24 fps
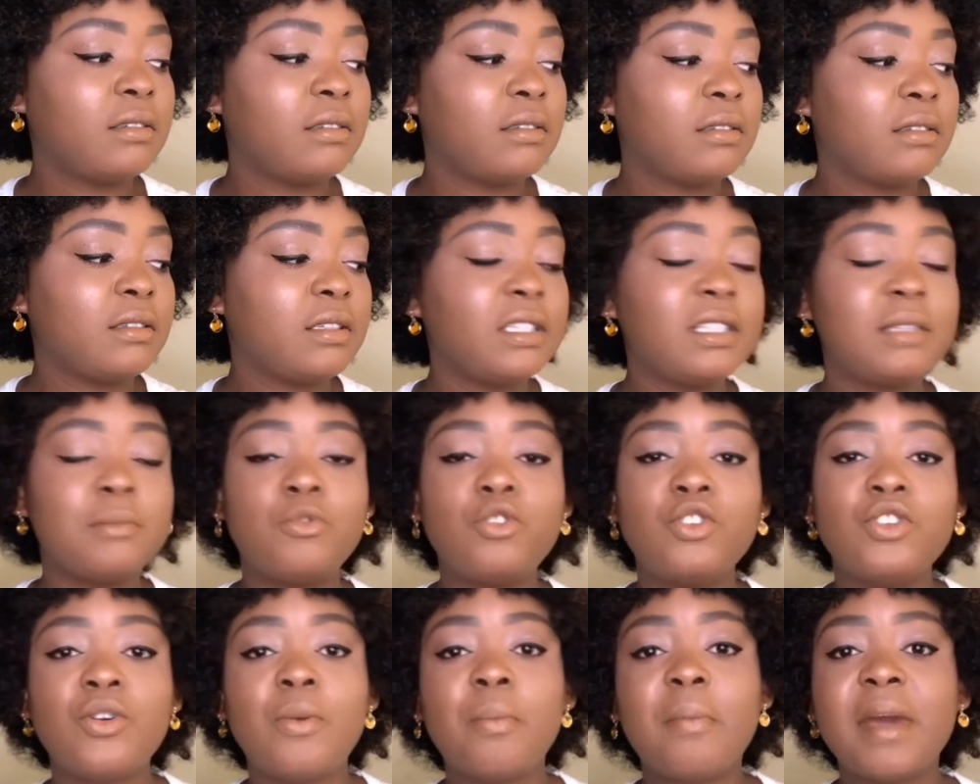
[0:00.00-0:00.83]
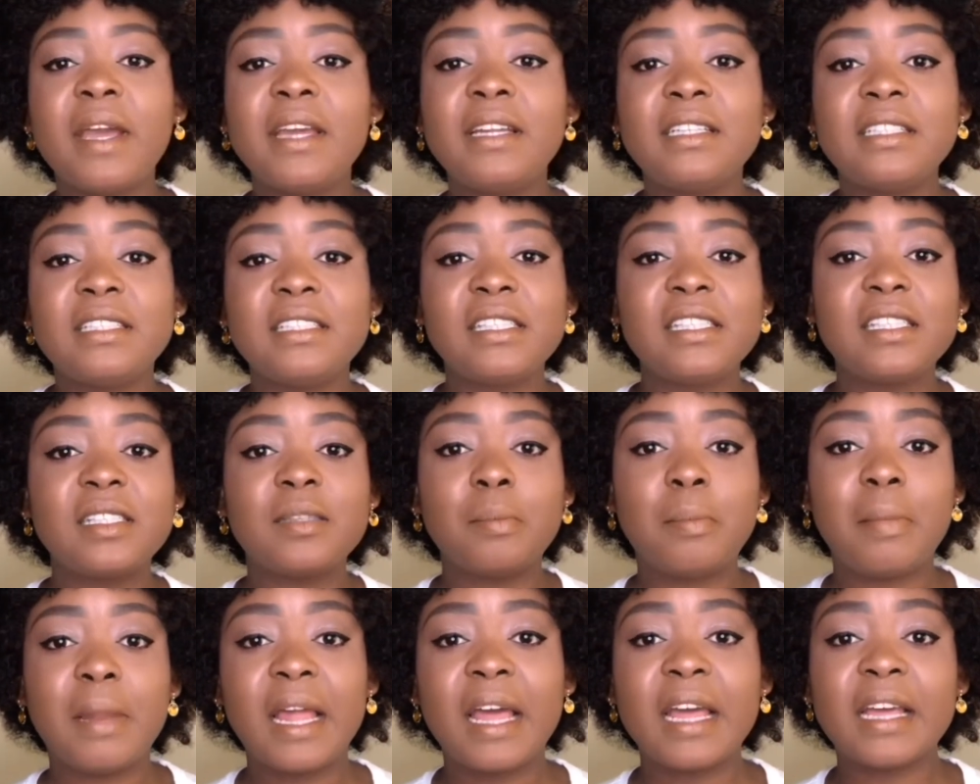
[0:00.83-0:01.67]
it, your mind is just
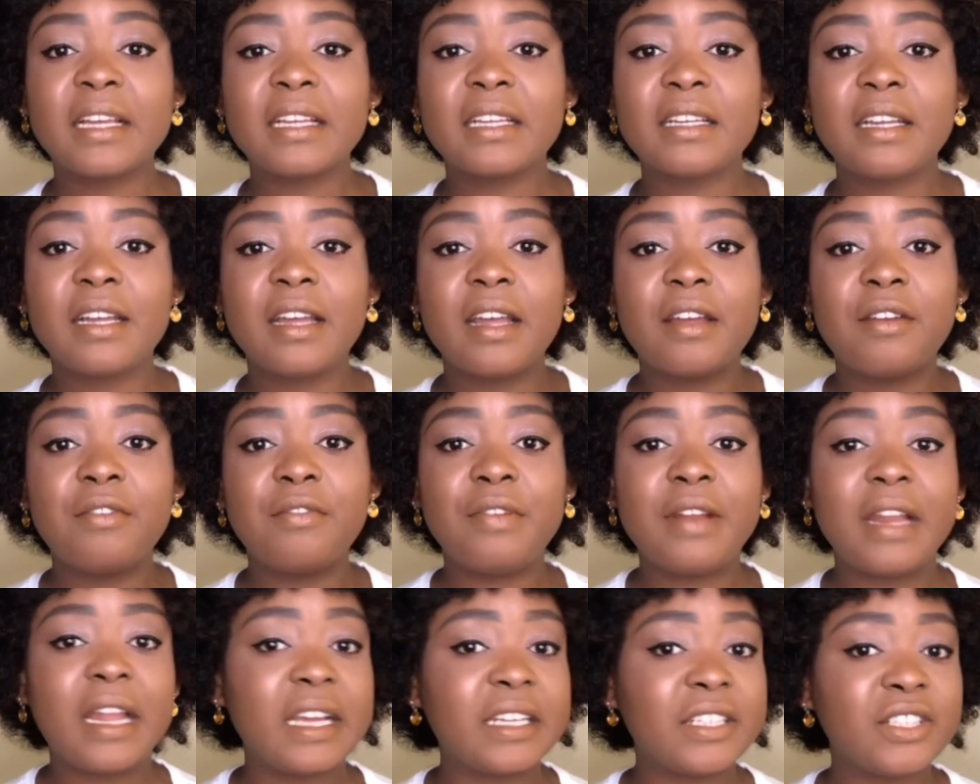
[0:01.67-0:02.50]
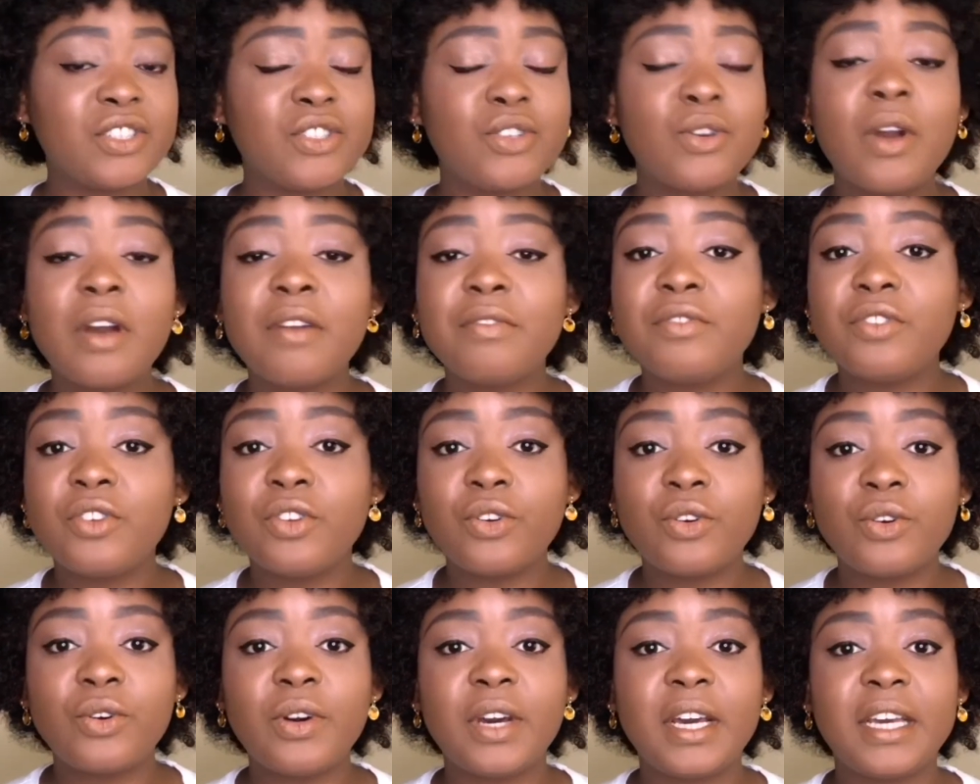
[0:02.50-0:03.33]
blank flat you have
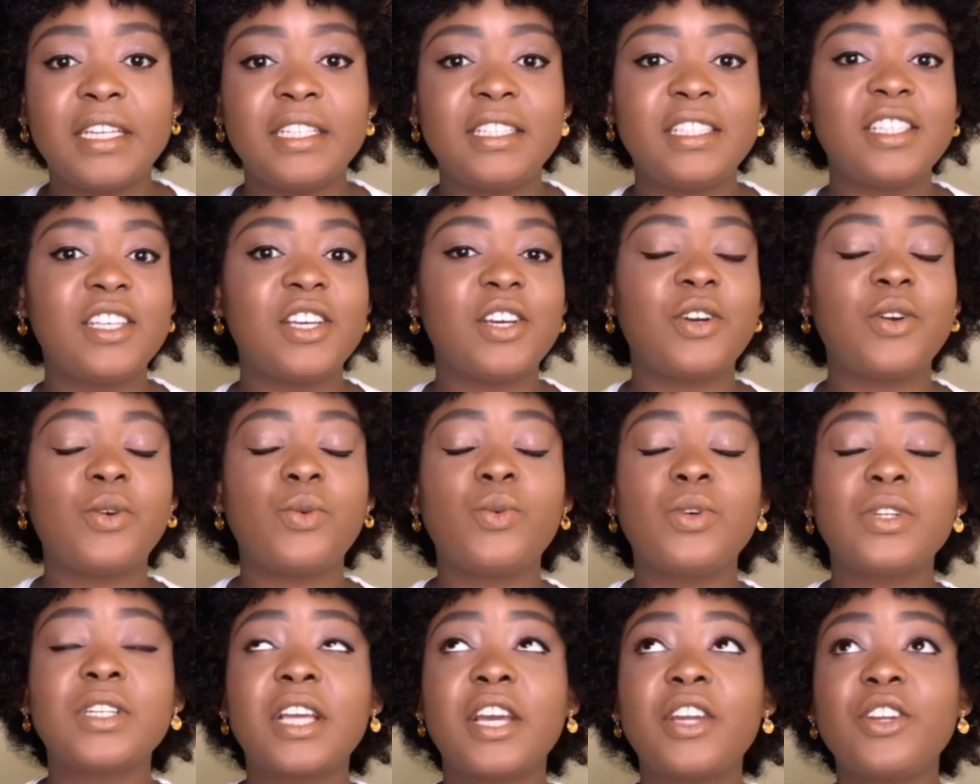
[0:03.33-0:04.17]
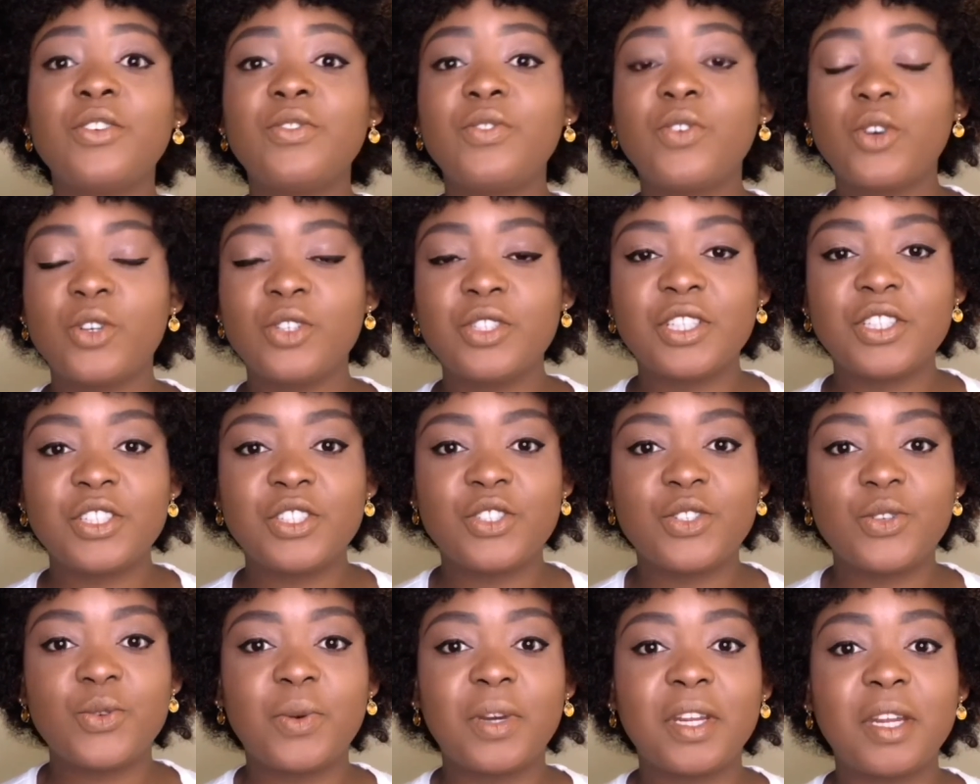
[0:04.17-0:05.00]
no idea what kind of content
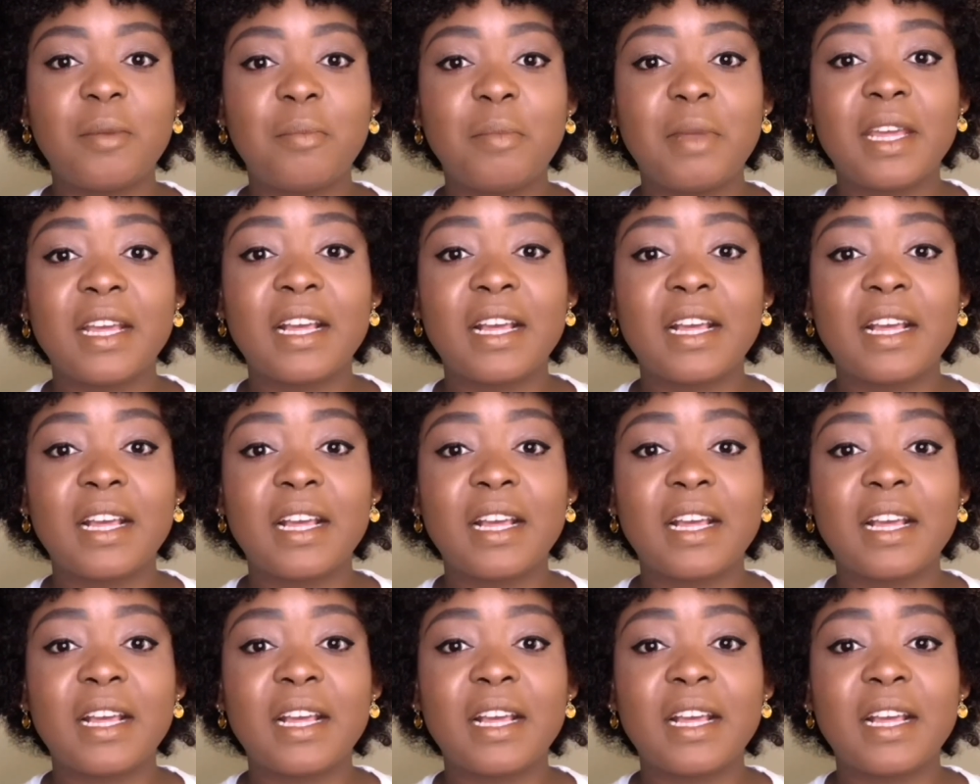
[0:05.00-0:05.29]
you want to make